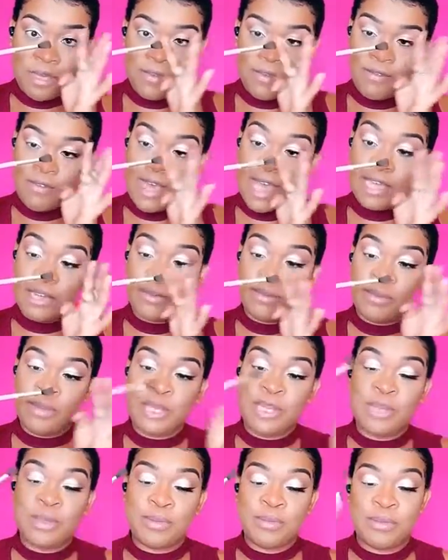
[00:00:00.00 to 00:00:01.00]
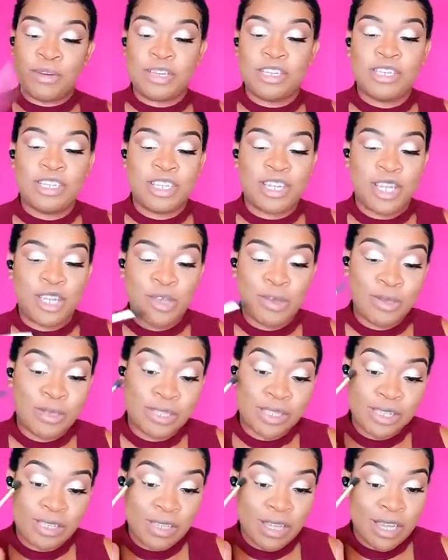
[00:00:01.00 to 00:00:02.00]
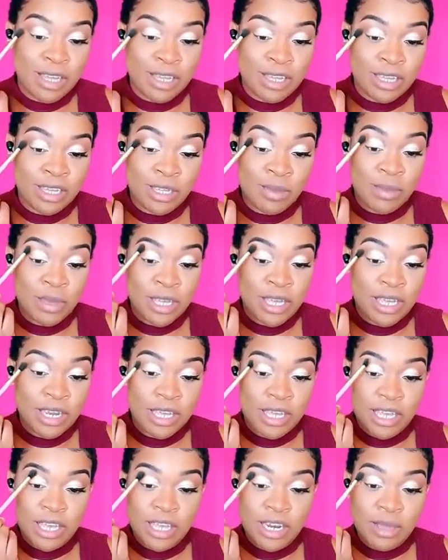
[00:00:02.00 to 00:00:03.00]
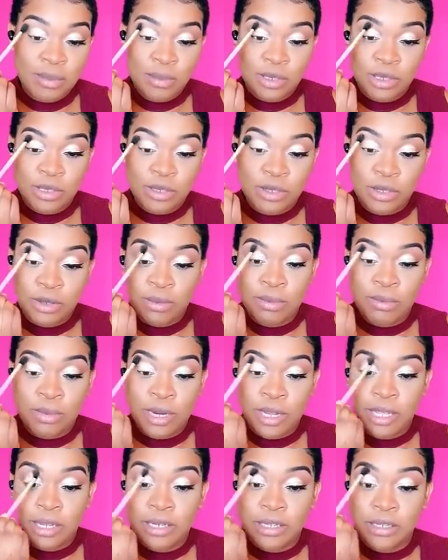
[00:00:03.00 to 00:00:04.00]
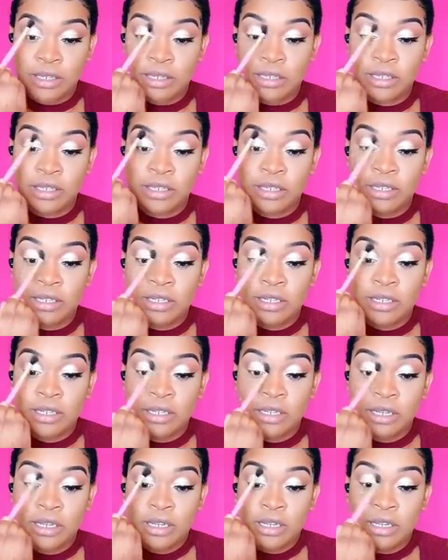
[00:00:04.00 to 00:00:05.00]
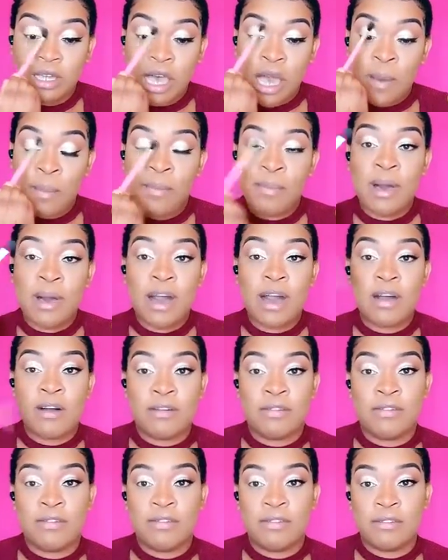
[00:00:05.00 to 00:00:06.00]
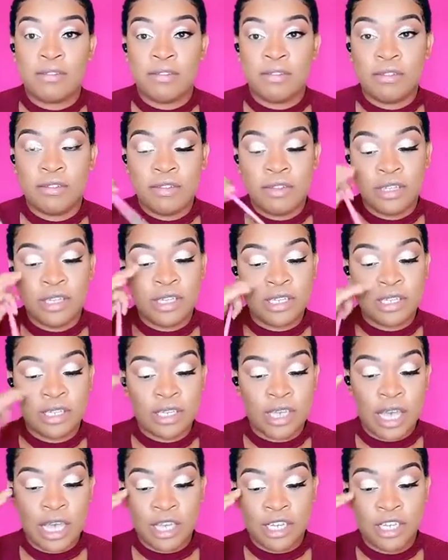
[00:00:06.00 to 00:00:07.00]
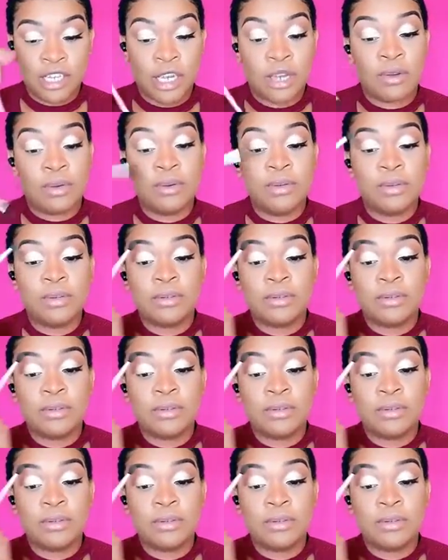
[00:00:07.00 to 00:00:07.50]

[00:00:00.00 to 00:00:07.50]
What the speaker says: fat blending brush that I used at the beginning, and I'm just gonna blend above this eyeshadow.